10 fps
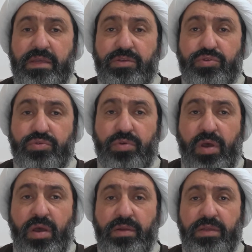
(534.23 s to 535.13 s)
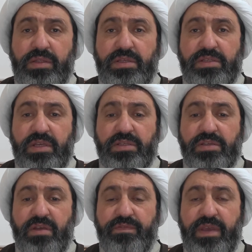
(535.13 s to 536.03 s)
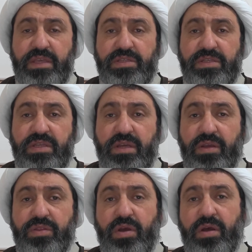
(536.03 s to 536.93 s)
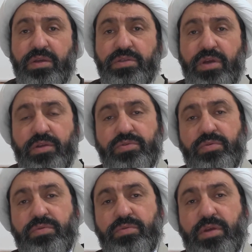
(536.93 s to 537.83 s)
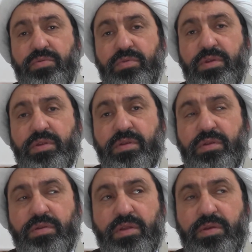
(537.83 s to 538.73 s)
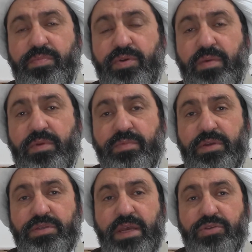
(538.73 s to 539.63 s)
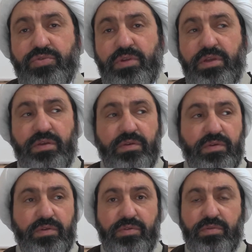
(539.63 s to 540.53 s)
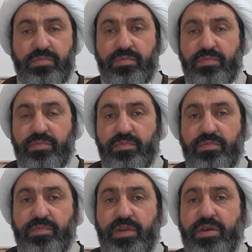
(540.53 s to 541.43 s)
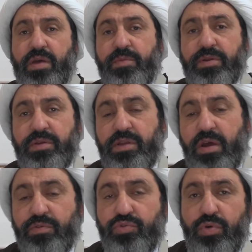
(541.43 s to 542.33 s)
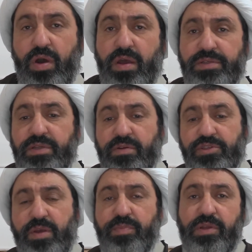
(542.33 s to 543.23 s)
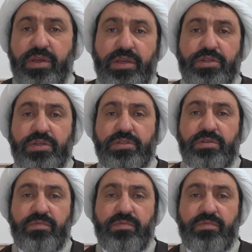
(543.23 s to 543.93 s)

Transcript: Su'al in the sense of isti'ta is also not only not a problem, it's actually mm, very common in our du'as, in our supplications.